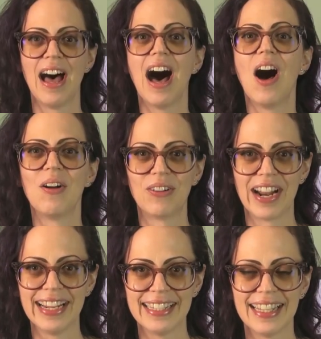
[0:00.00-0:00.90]
All
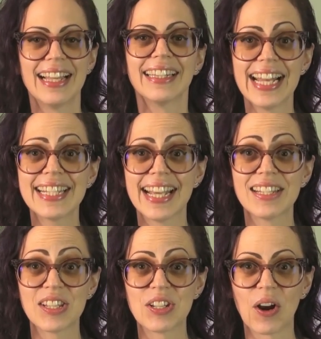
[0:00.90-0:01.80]
right, let's get
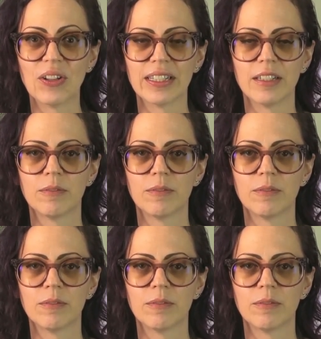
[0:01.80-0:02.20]
started.